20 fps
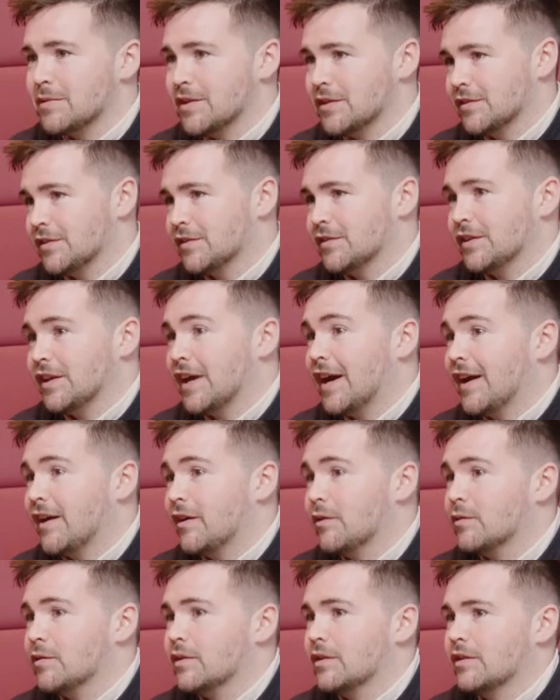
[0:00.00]
business, see
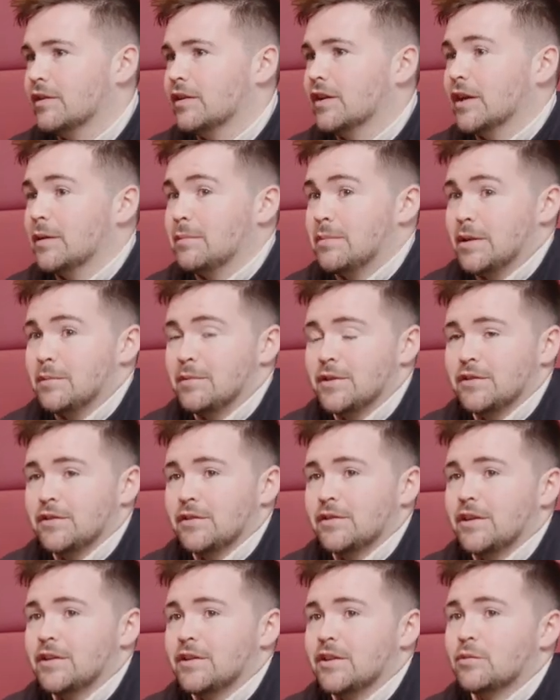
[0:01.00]
how like a big
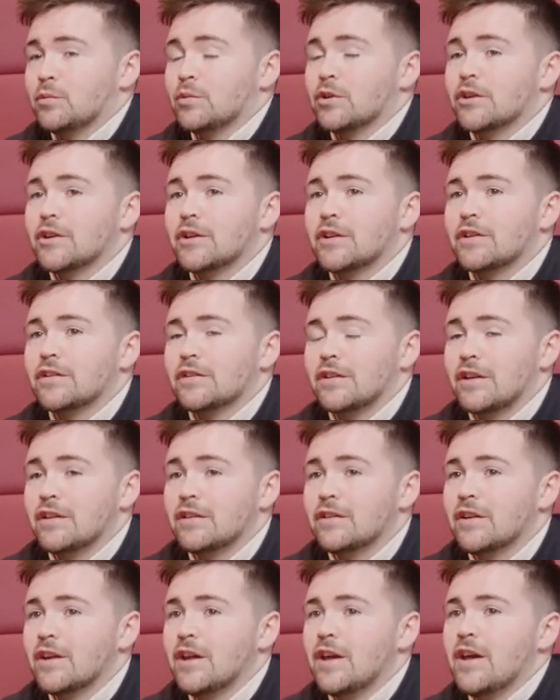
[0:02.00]
business like this works,
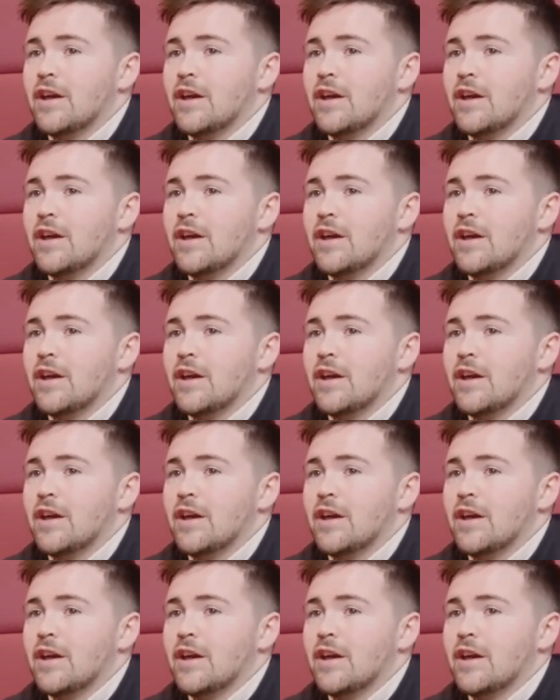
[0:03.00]
and